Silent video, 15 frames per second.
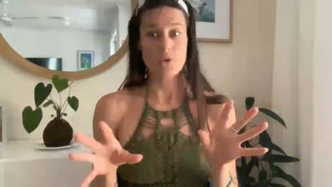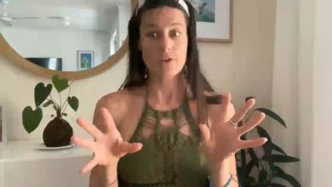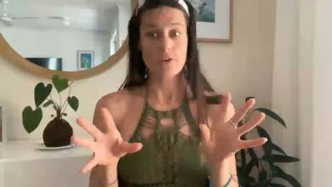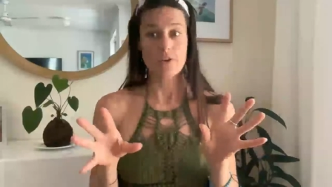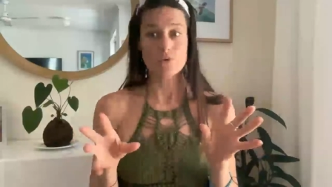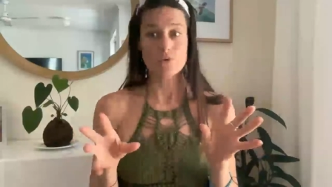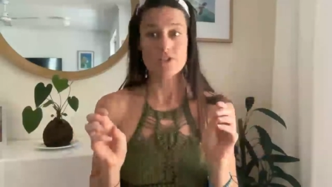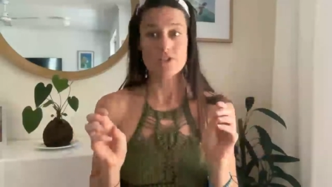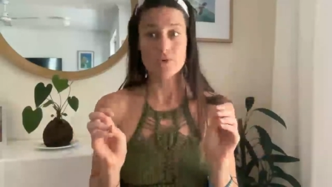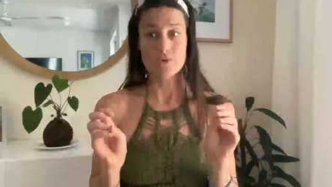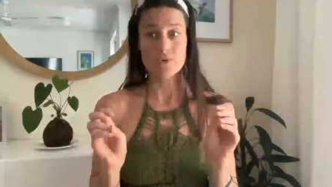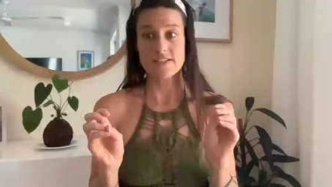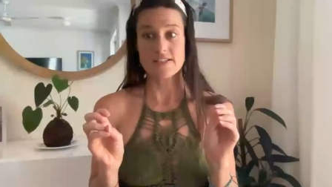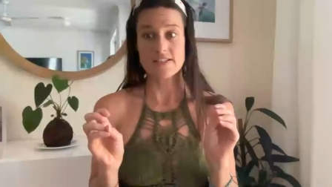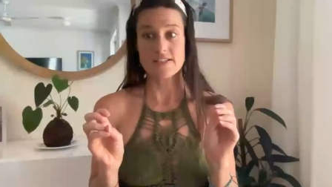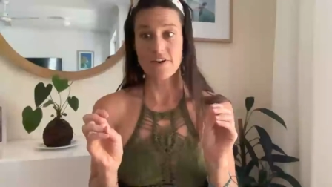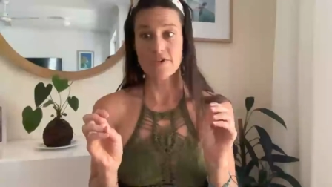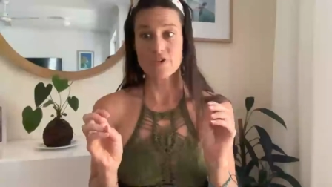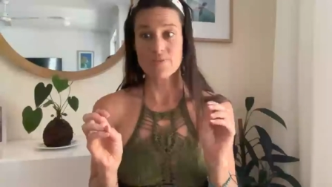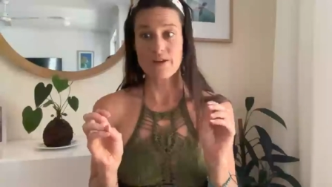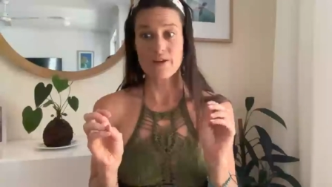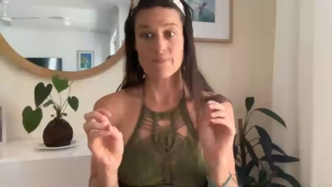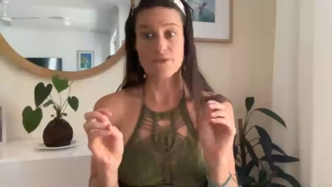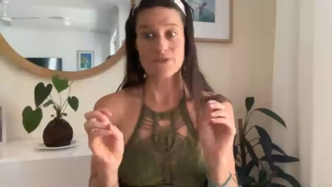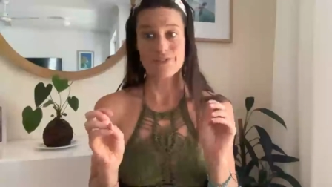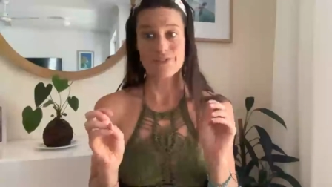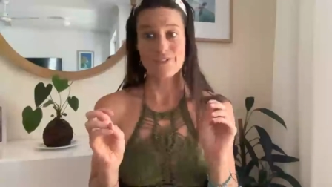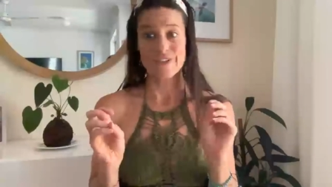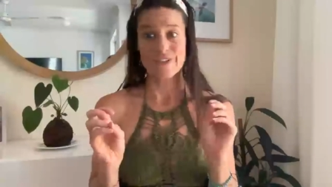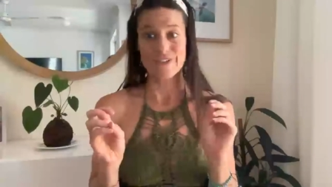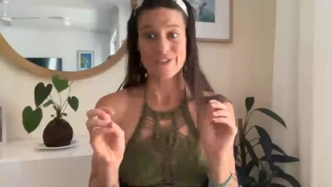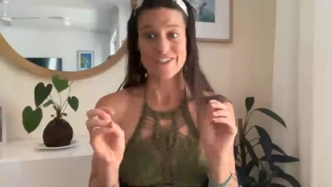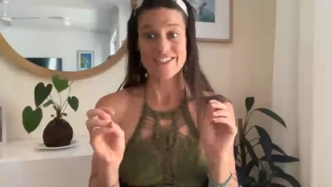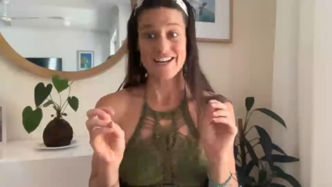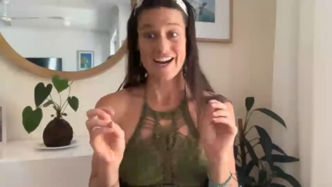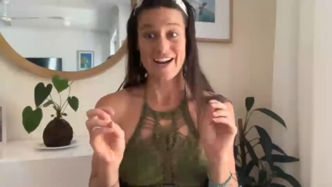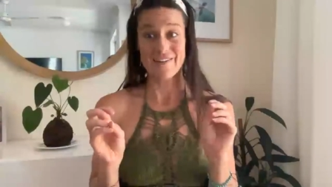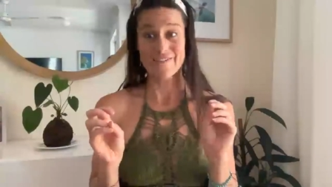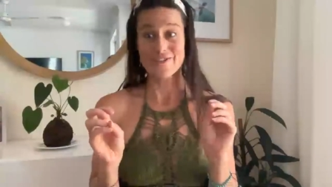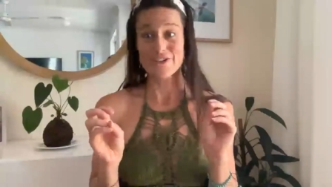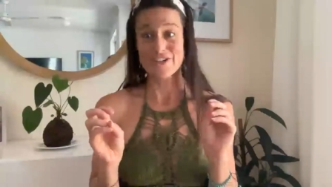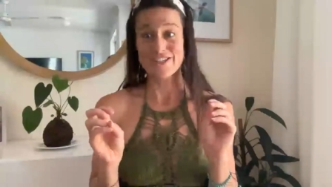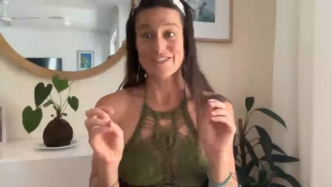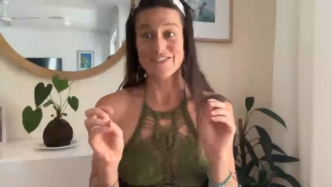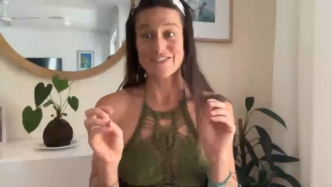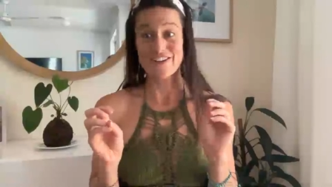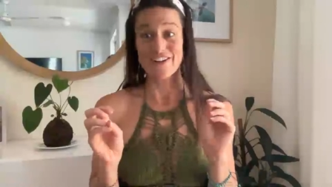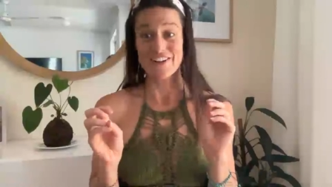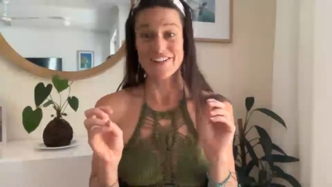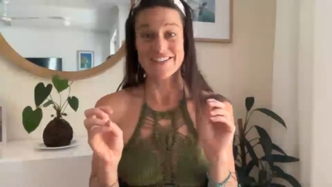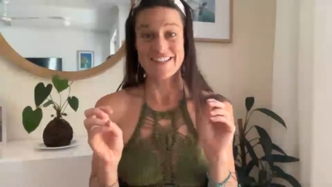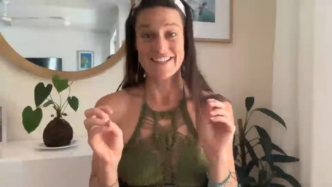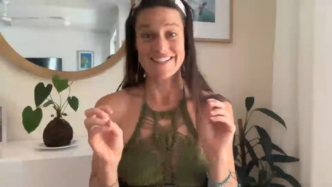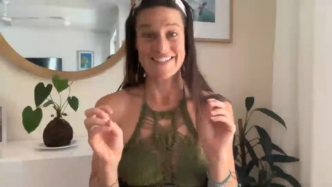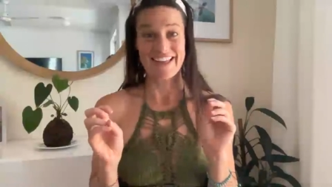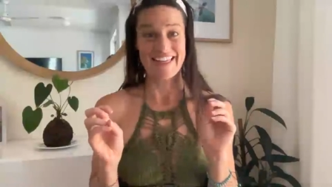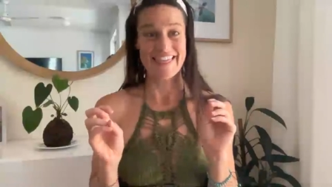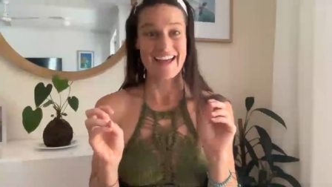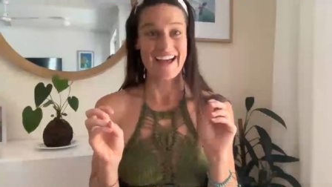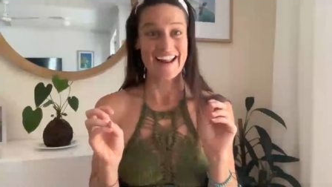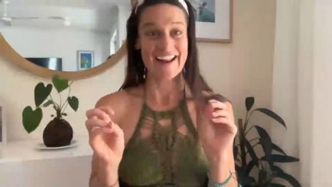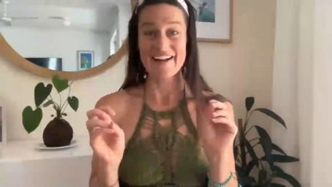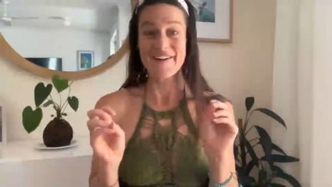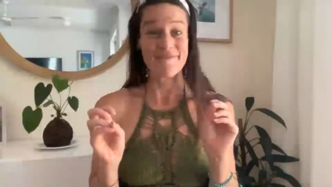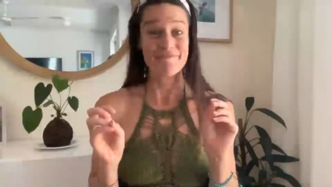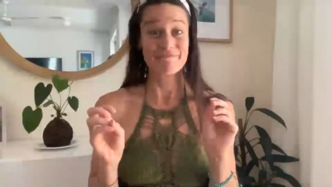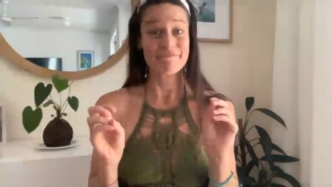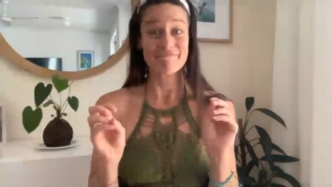Ronald's question, hard to make music videos, time, choice of songs, things like that.